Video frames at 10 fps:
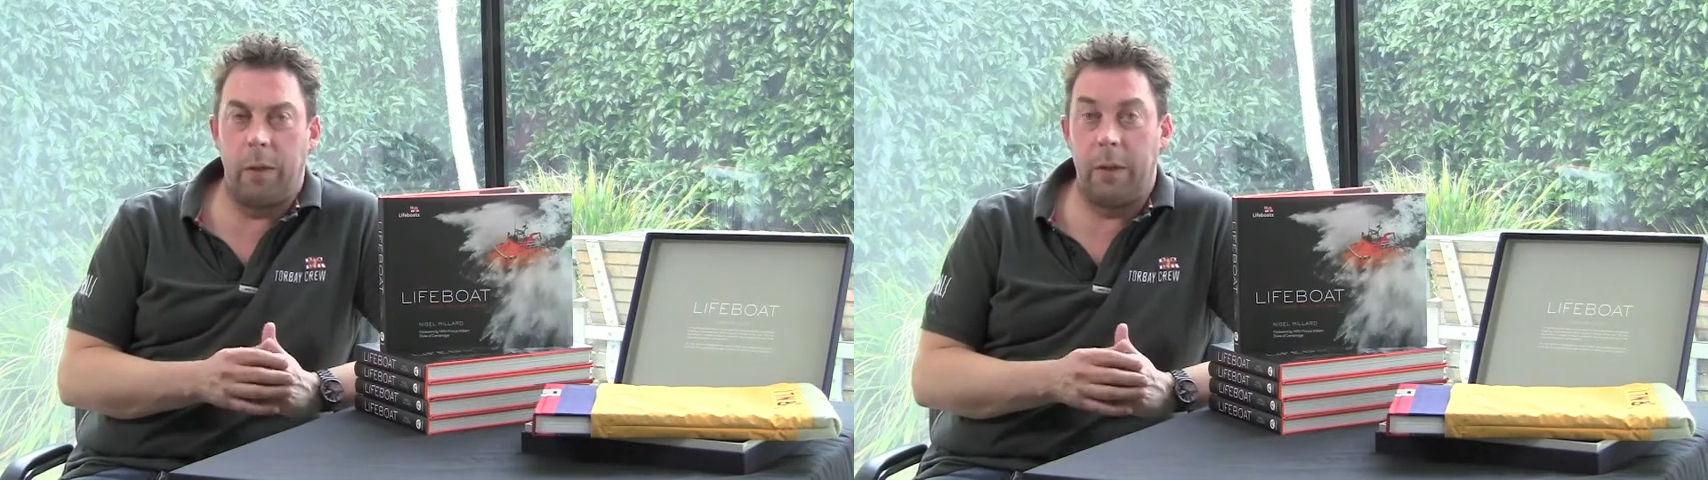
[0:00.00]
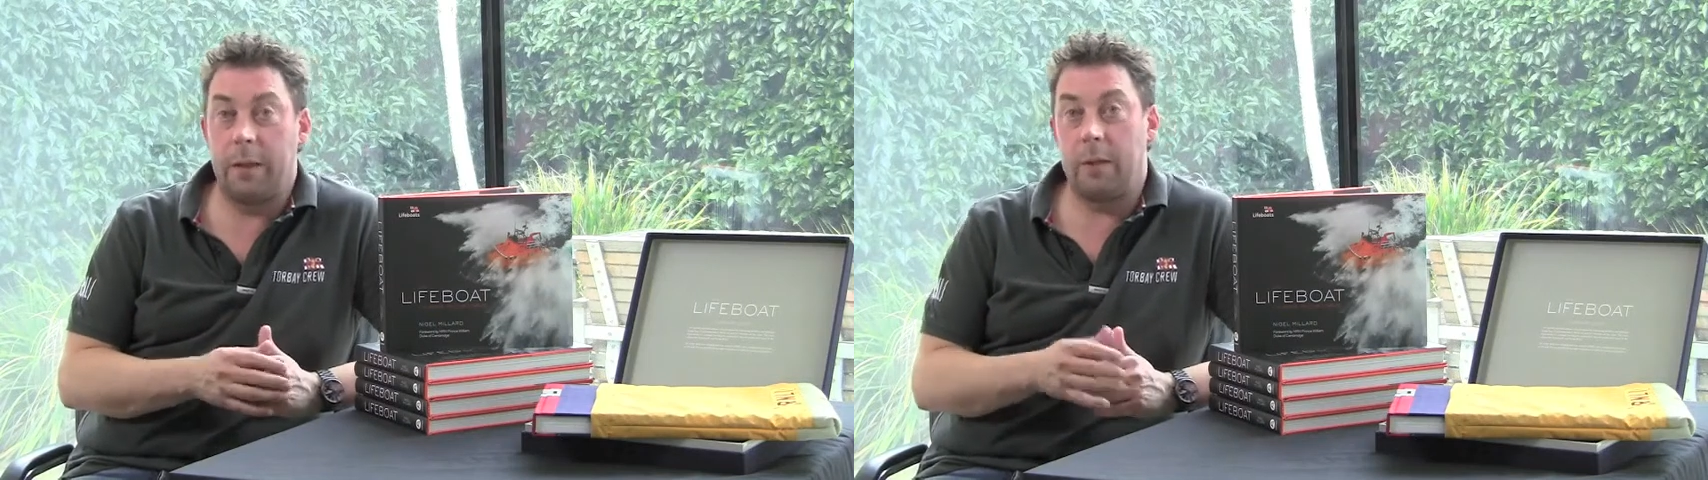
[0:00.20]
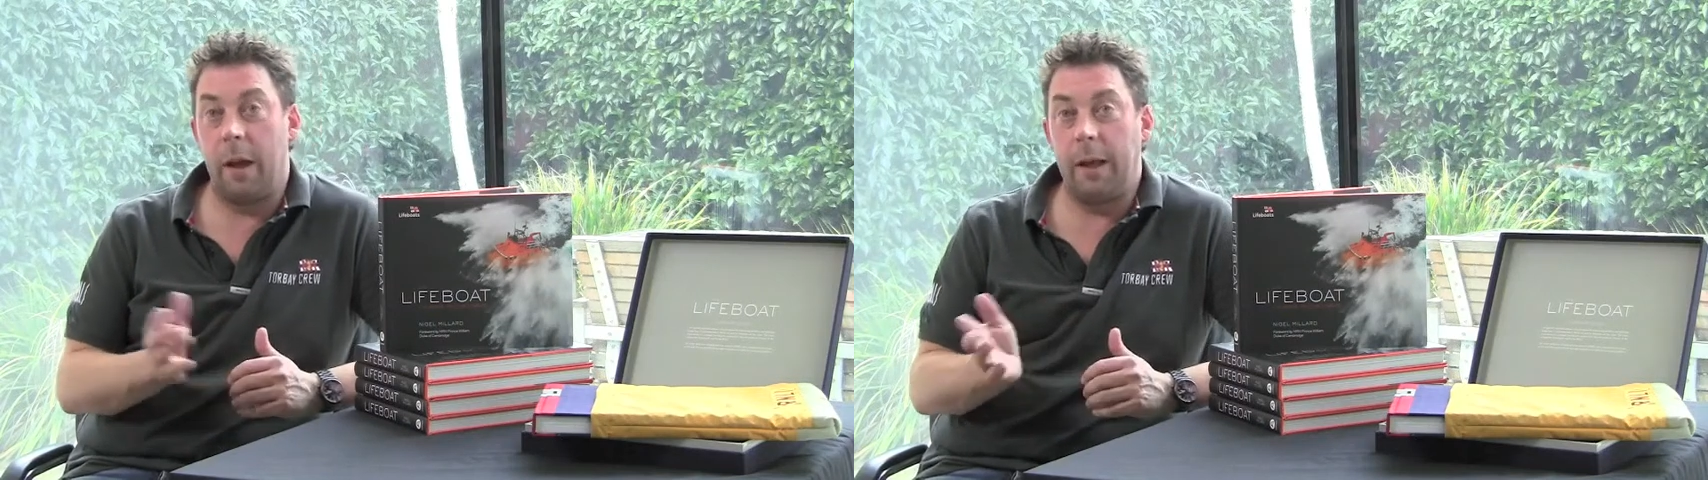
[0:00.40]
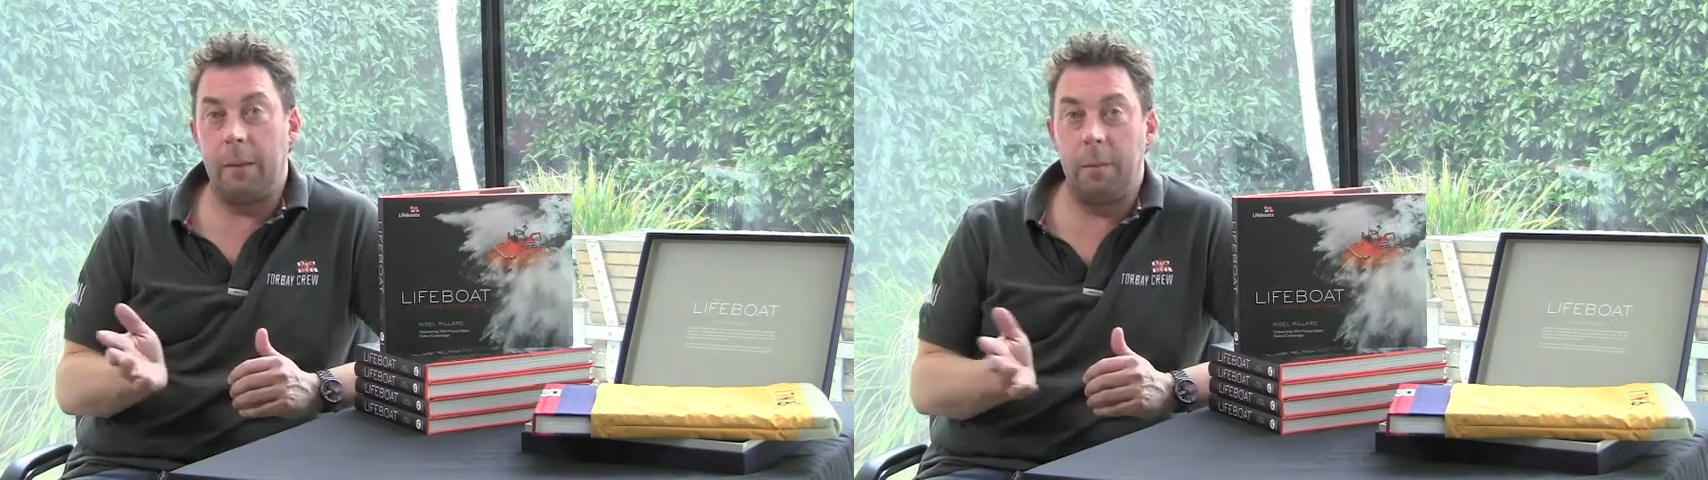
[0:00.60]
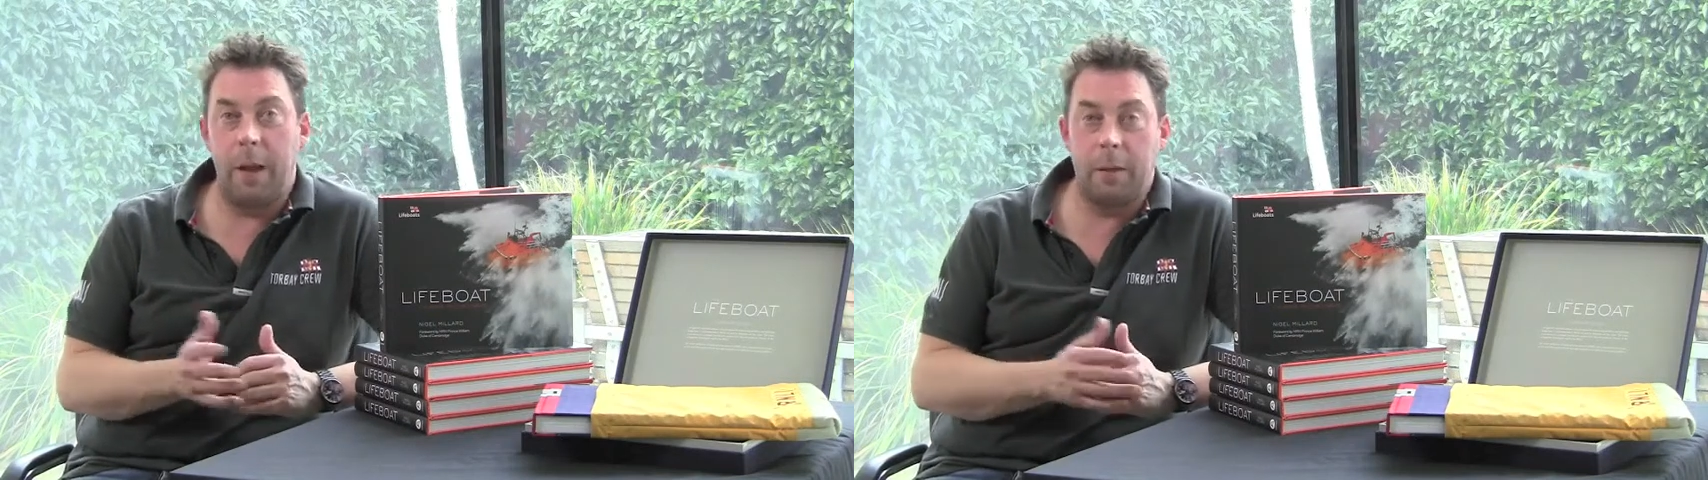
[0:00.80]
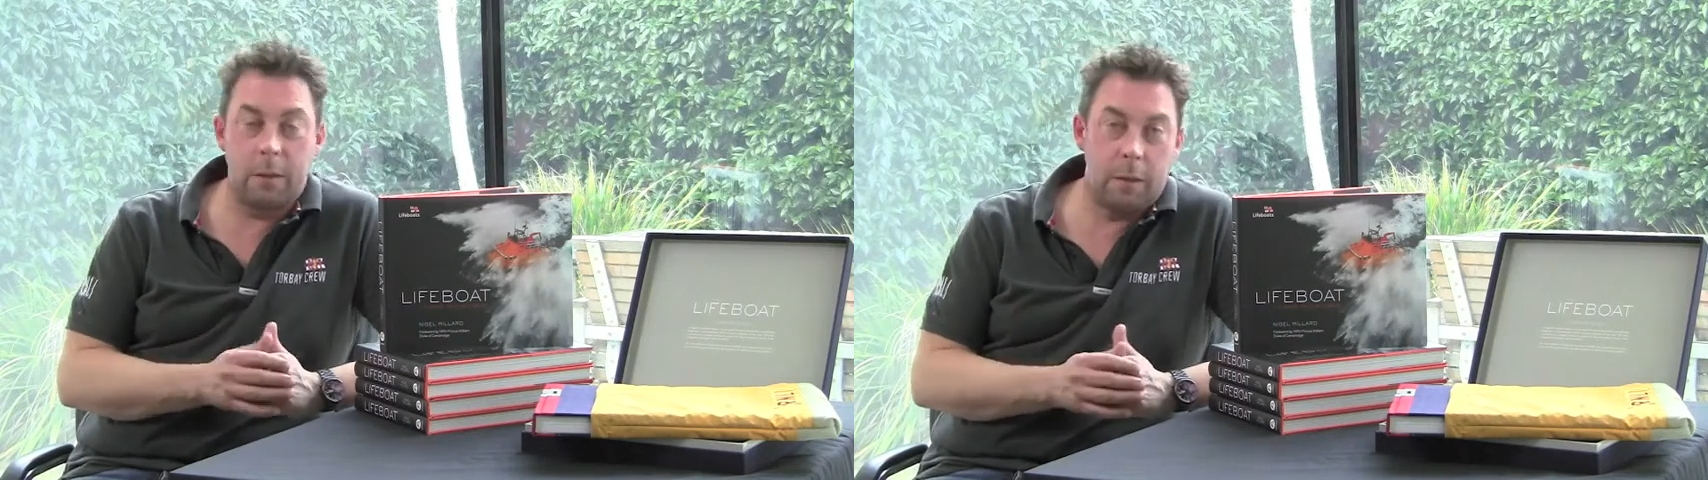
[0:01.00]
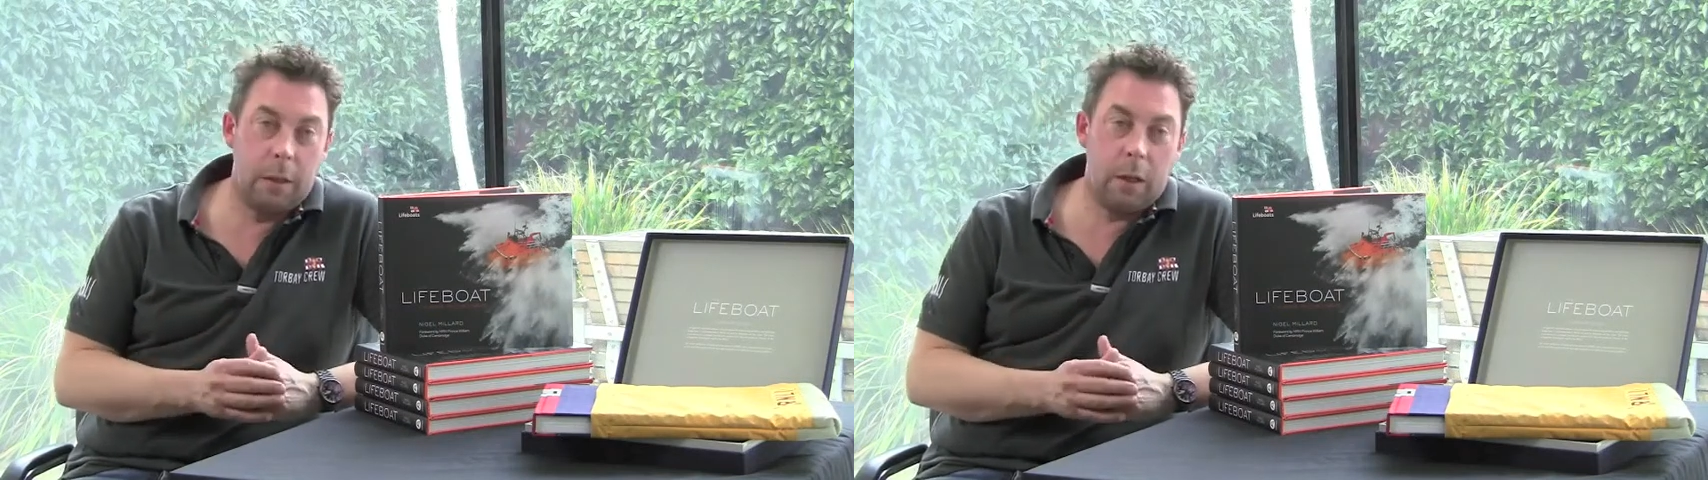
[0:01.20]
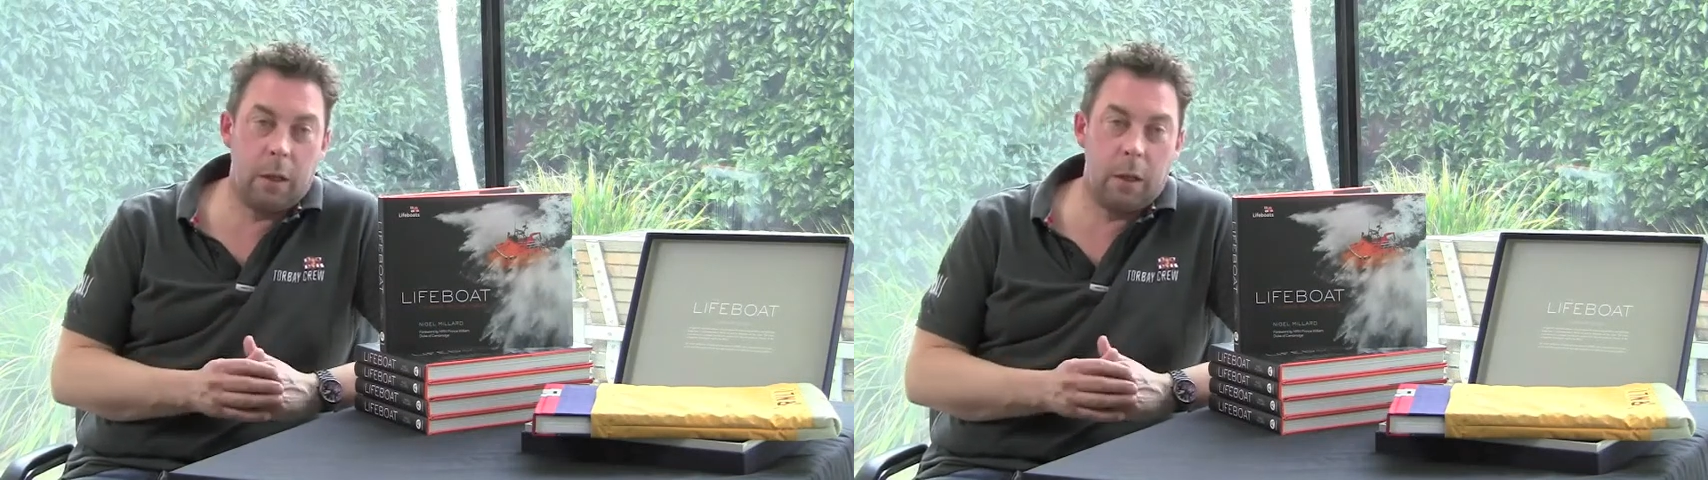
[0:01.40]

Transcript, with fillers: whether they're cycling past,